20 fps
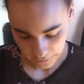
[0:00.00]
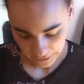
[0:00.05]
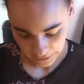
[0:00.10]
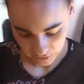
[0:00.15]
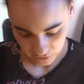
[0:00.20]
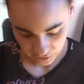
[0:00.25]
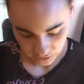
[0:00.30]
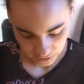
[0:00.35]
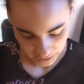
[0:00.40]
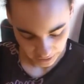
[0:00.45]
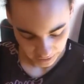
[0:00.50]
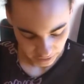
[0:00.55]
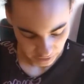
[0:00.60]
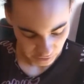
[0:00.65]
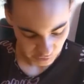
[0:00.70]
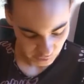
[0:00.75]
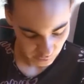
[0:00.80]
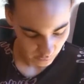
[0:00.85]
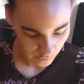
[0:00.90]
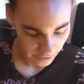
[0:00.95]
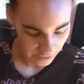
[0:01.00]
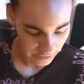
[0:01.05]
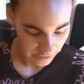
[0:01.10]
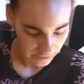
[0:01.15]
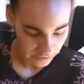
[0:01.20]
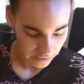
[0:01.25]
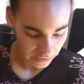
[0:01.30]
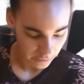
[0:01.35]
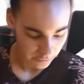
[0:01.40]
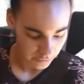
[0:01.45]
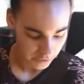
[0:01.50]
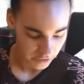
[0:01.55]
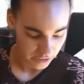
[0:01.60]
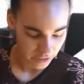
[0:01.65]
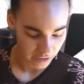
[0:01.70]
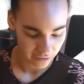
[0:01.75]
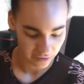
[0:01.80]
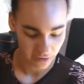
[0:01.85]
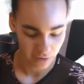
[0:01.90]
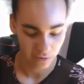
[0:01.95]
They're just like a suede
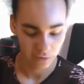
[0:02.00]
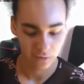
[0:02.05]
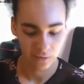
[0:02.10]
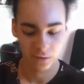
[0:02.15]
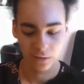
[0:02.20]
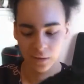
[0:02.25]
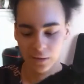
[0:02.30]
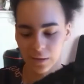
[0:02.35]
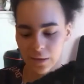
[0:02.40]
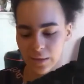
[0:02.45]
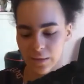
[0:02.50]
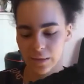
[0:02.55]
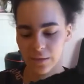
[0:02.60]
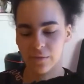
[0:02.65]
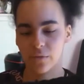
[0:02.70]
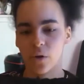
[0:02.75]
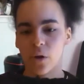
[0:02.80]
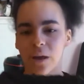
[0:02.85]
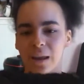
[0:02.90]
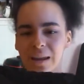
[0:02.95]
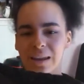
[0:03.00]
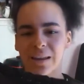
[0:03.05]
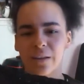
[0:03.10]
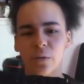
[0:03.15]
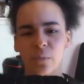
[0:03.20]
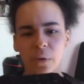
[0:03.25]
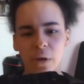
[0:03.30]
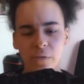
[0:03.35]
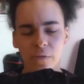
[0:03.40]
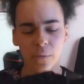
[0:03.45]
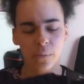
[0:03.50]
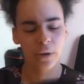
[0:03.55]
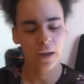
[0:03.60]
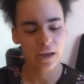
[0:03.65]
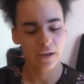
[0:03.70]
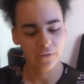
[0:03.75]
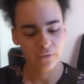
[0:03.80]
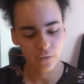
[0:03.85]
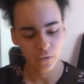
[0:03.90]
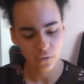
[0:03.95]
material. They've got a little bit of a
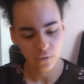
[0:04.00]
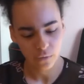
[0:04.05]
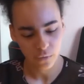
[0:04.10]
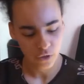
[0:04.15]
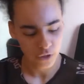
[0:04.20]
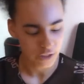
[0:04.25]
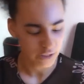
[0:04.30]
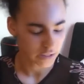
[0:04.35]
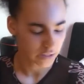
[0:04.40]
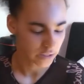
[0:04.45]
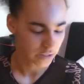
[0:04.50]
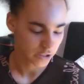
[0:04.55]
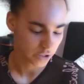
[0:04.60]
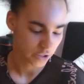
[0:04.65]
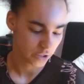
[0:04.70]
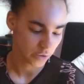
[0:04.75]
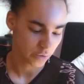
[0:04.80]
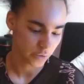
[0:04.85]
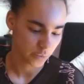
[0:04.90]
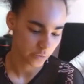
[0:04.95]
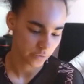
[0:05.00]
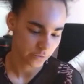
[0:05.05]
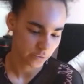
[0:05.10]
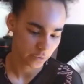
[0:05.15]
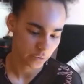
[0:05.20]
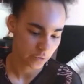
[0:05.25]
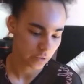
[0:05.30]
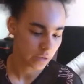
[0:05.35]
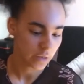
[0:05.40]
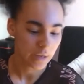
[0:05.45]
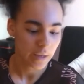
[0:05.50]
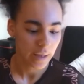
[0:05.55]
platform, which I didn't actually notice before.